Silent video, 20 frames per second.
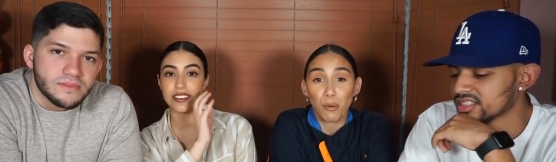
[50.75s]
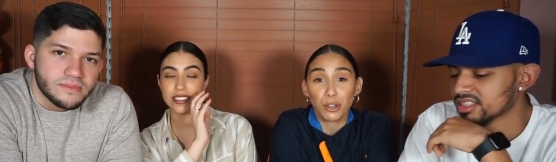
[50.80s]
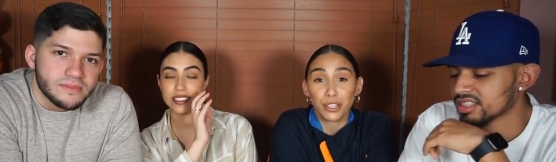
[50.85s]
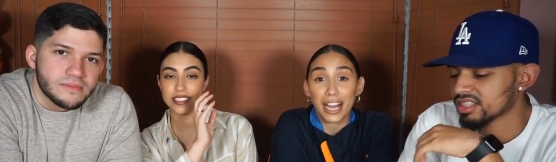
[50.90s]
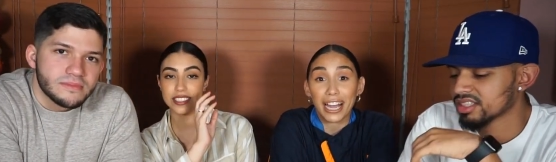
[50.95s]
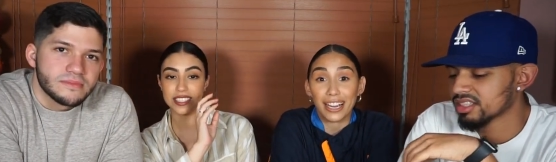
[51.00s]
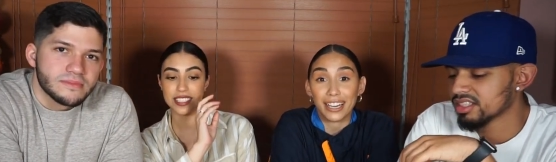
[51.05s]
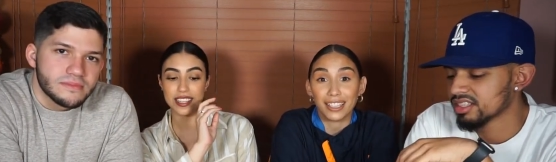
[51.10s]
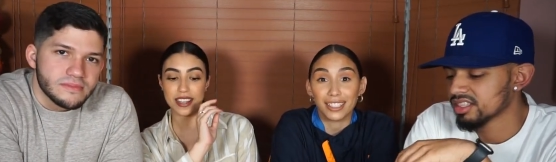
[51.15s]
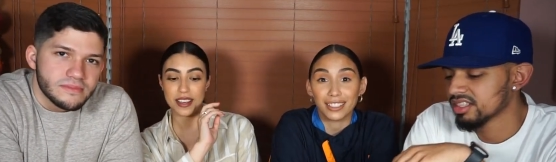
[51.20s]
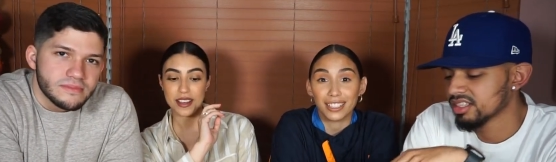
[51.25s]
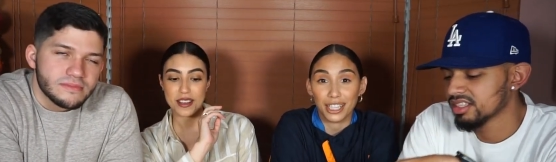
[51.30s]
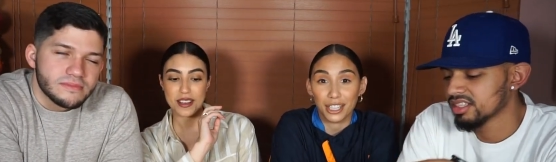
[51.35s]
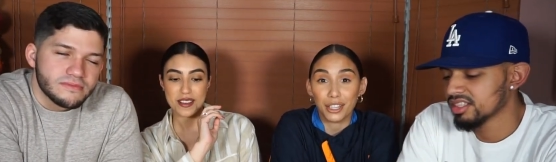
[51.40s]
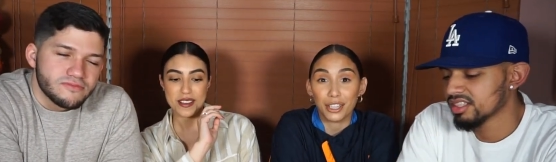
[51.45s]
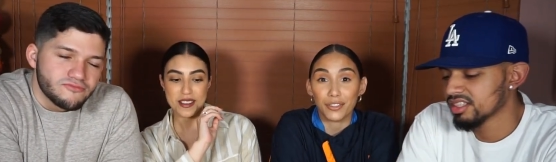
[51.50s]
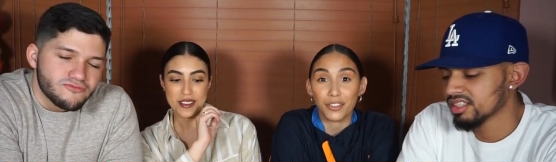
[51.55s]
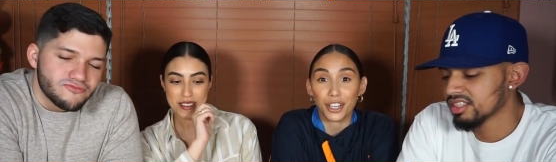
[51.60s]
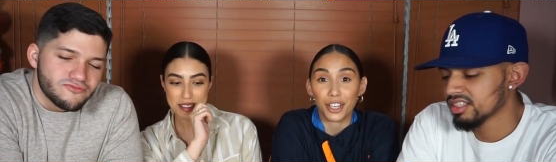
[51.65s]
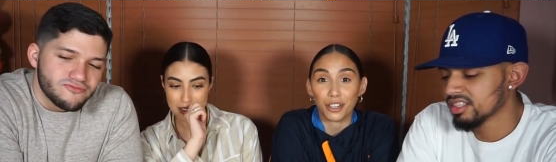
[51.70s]
Speaker 1: I will die
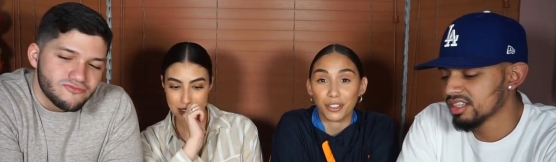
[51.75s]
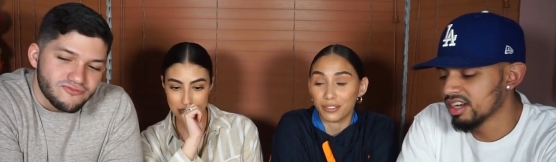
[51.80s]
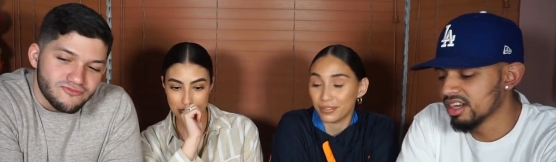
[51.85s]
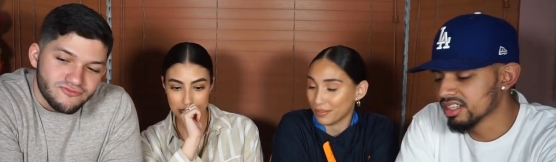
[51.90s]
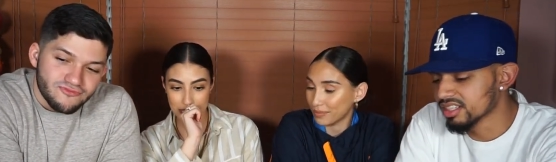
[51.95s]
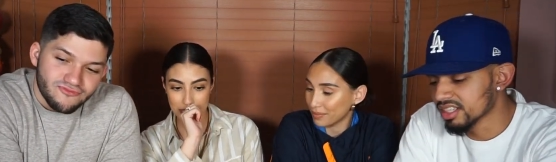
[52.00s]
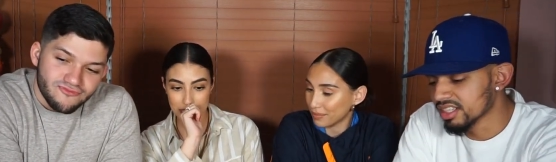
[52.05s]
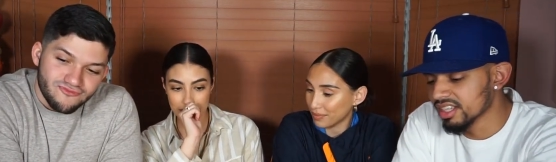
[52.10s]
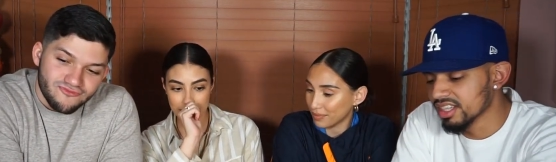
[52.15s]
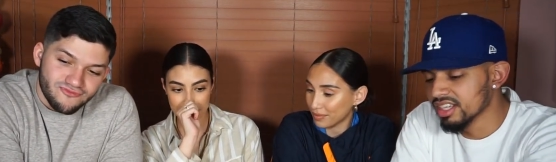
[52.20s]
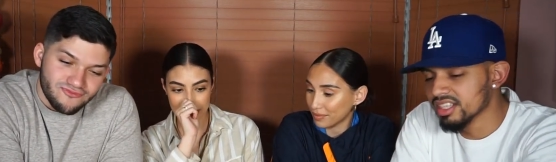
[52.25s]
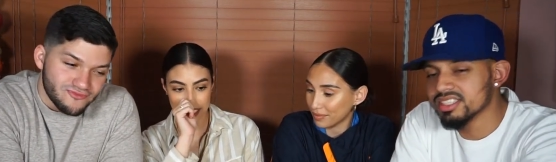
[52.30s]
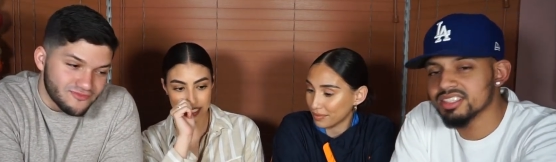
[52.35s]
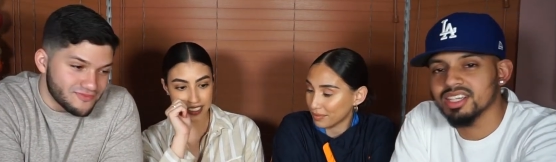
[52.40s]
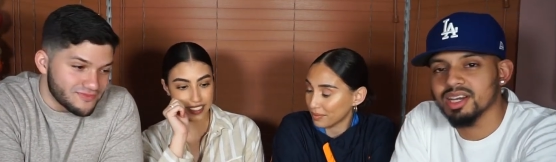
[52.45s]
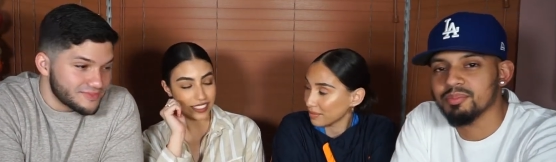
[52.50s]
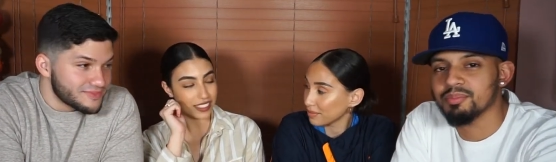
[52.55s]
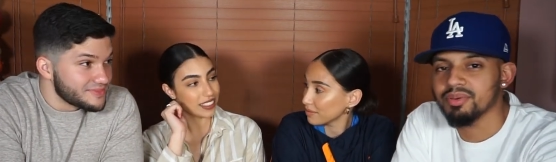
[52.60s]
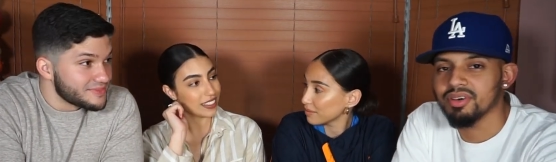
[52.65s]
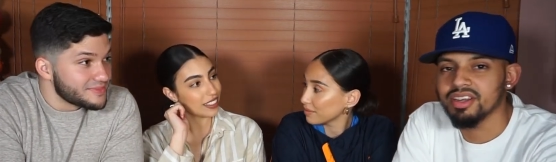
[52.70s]
in this video.
Speaker 2: No, see
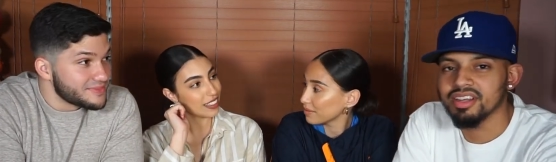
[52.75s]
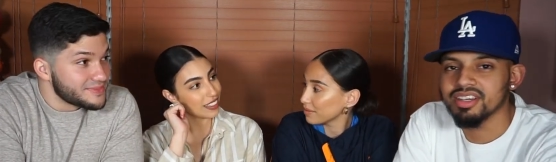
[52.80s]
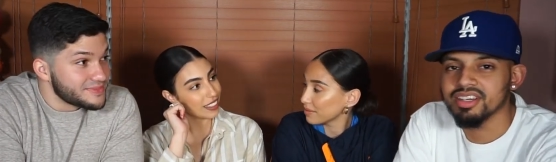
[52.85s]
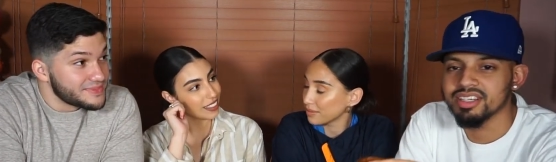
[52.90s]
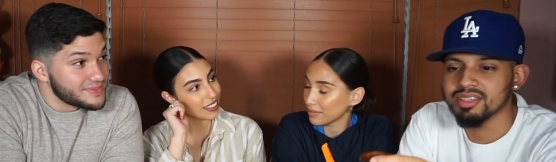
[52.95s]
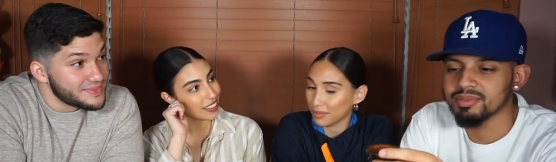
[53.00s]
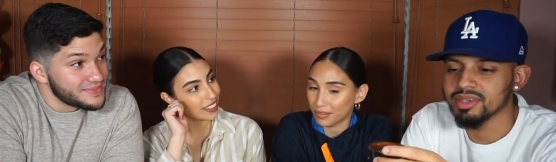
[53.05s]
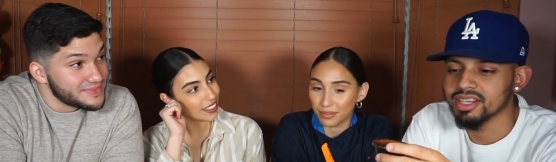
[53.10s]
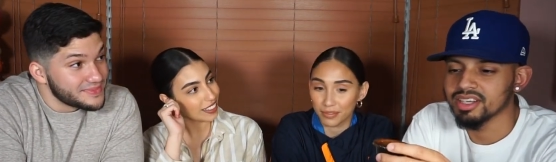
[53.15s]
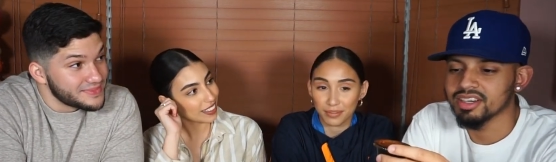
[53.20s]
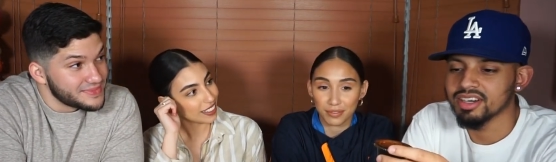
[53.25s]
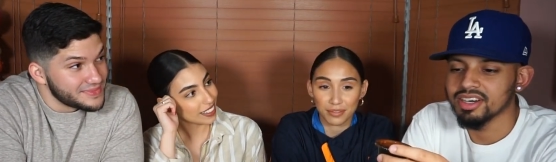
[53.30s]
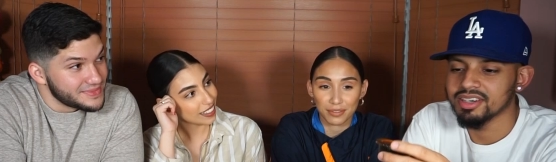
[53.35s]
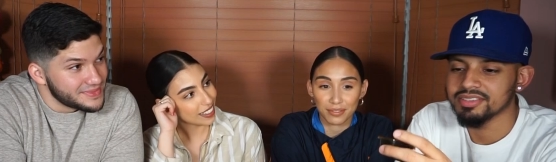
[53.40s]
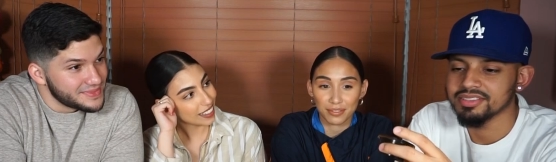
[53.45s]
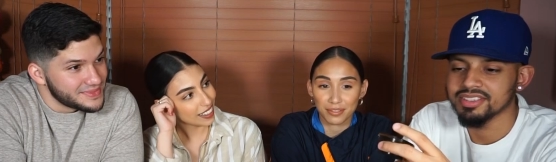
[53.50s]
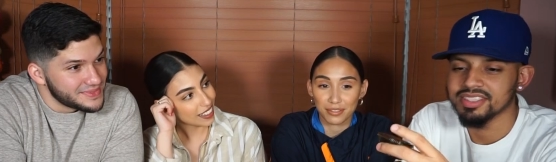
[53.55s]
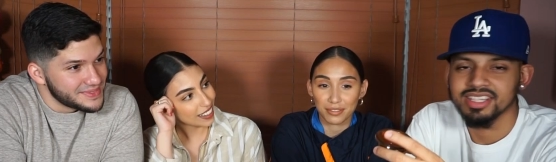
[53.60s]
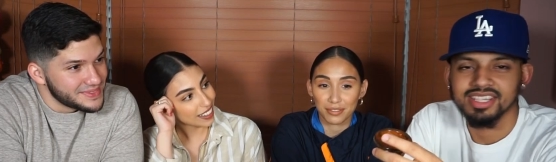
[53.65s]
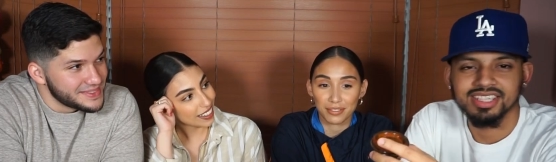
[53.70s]
this? I put it in my
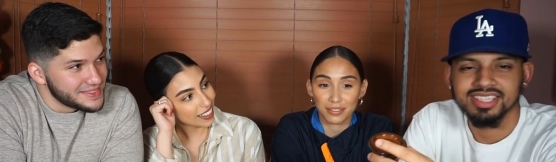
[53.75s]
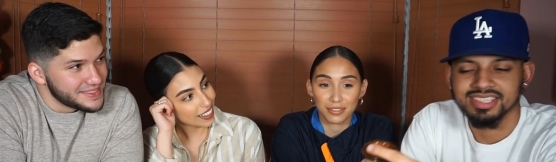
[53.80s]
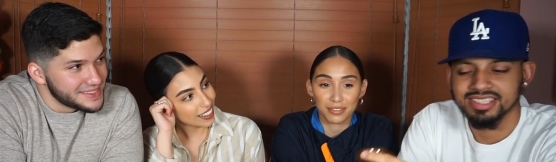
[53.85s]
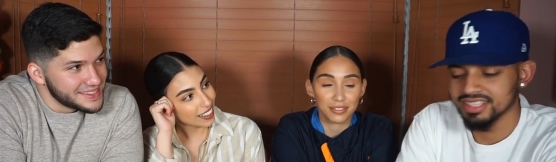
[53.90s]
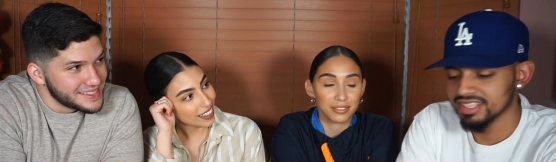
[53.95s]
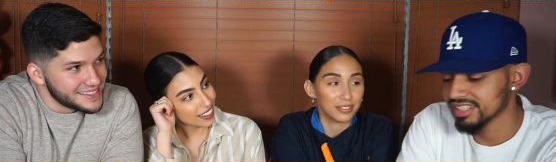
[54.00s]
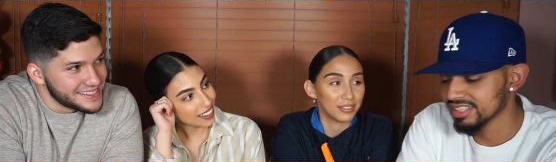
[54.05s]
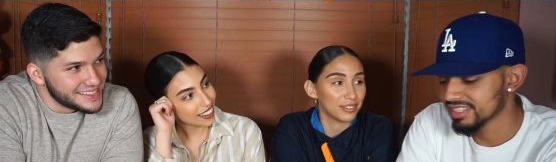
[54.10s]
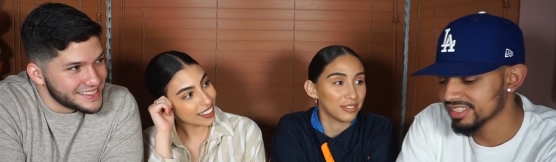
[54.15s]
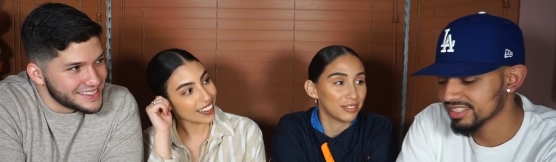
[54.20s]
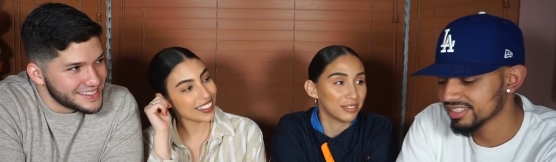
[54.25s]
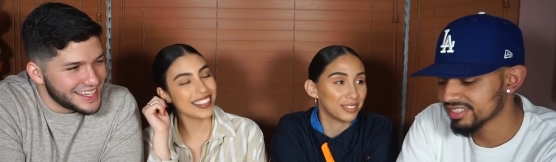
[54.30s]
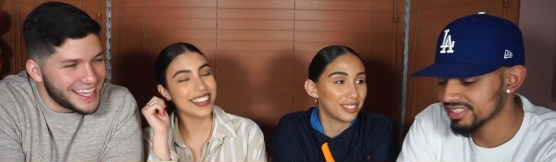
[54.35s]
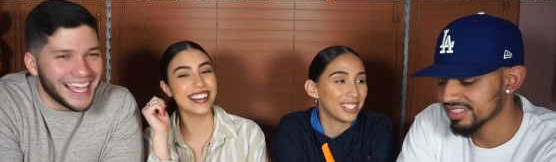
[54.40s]
coffee and I guess nothing.